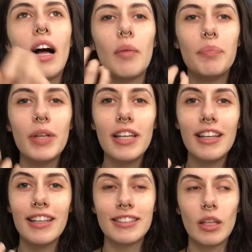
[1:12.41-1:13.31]
a
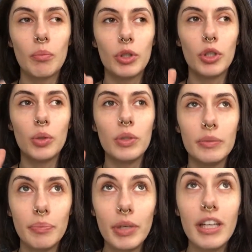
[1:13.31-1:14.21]
being is someone who is
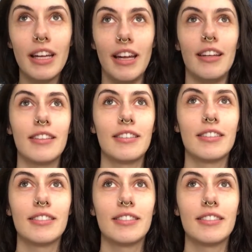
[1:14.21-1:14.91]
being.